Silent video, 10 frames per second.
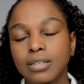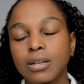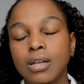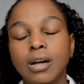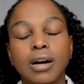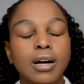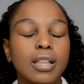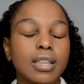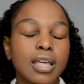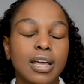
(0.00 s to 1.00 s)

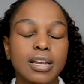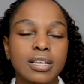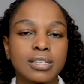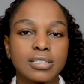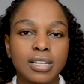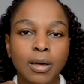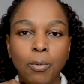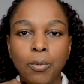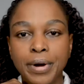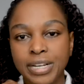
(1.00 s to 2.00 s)
Yeah, that is a
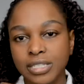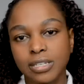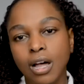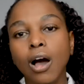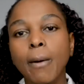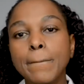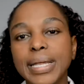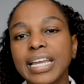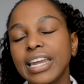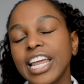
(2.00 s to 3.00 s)
worst
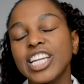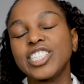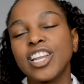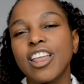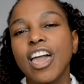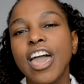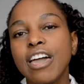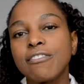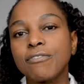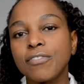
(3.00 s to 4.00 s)
combination
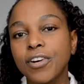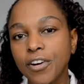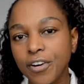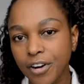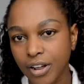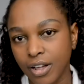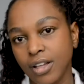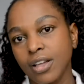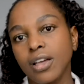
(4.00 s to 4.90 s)
ever,